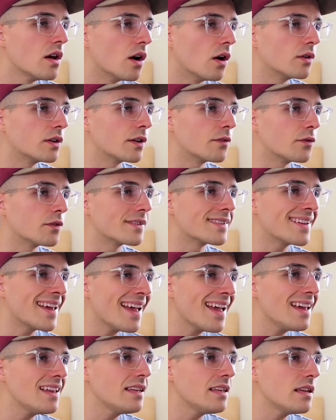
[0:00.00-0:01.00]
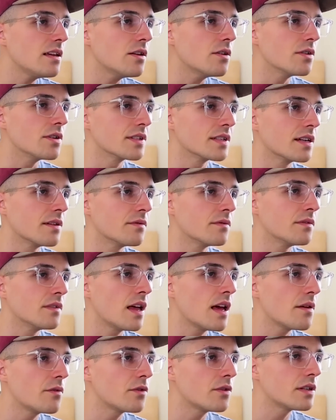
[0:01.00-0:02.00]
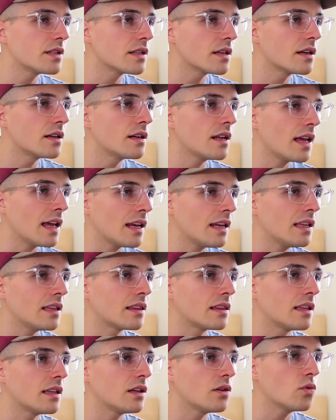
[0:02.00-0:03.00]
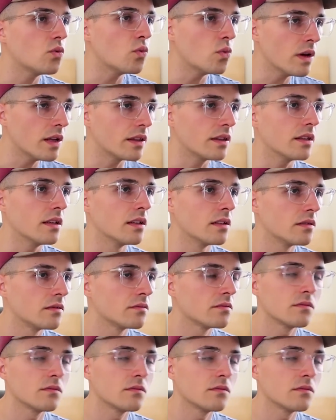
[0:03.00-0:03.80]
Owned it for 10 years and have never done anything with it.